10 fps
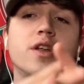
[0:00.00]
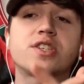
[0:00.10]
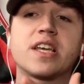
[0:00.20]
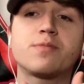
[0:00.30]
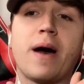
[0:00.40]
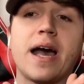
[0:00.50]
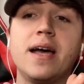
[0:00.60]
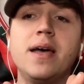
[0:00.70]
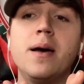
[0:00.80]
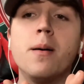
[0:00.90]
a six pack.
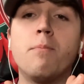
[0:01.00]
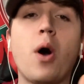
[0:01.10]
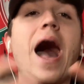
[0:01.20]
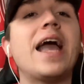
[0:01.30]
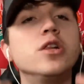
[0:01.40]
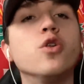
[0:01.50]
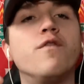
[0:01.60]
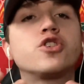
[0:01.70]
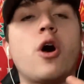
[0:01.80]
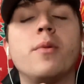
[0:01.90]
But I love
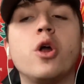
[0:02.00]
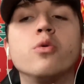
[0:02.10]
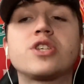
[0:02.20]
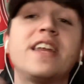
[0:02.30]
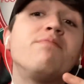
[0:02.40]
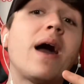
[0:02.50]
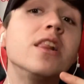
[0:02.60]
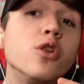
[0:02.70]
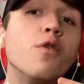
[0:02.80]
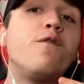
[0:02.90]
a dominoes. And if my
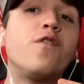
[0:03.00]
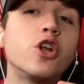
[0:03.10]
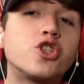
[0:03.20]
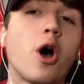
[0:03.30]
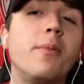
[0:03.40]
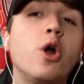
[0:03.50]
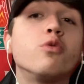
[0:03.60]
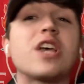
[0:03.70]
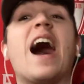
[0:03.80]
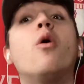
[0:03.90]
love for a
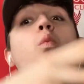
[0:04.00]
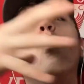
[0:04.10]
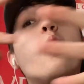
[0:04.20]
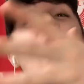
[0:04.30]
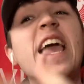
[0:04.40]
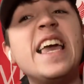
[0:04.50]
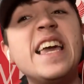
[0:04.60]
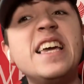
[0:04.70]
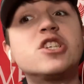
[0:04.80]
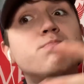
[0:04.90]
dominoes
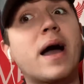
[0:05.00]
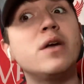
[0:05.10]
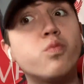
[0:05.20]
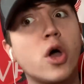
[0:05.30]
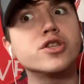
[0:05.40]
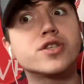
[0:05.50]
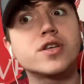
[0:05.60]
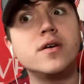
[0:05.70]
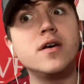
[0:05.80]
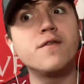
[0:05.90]
outweighs my want
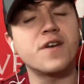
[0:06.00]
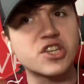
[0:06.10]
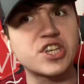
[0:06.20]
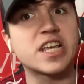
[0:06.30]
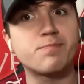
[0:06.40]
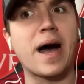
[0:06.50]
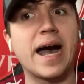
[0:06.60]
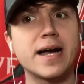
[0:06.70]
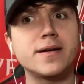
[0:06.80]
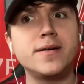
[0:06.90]
for a six
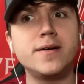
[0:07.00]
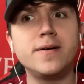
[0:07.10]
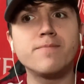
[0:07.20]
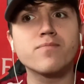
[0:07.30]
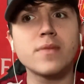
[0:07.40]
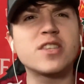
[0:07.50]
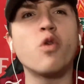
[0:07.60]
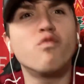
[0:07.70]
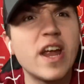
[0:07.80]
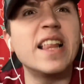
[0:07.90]
pack, I
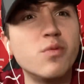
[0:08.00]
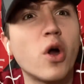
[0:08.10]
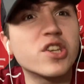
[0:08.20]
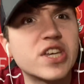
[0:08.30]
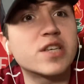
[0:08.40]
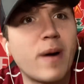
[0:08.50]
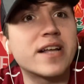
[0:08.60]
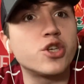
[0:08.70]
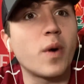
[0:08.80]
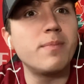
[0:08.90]
don't really want a six
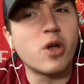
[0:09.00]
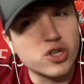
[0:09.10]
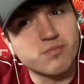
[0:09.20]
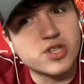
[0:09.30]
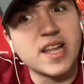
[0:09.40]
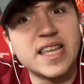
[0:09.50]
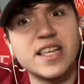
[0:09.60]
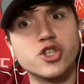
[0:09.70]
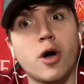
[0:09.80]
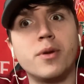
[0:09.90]
pack, do I? Because I'm still
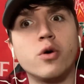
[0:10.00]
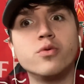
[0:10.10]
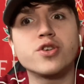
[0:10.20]
eating dominoes.